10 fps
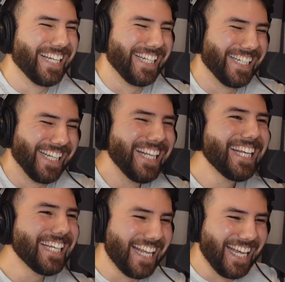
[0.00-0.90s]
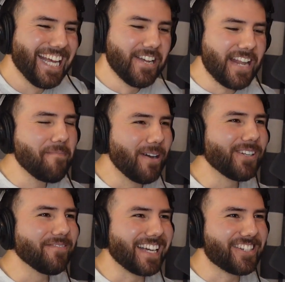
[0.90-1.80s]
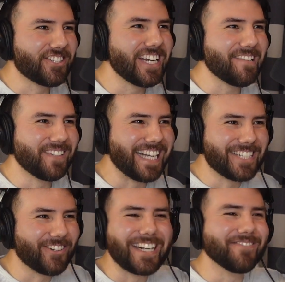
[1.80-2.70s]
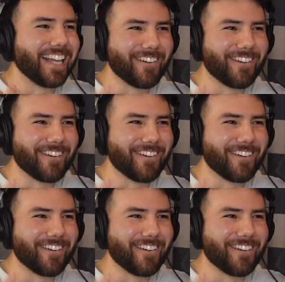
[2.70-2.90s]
They build them like shit, but they treat them like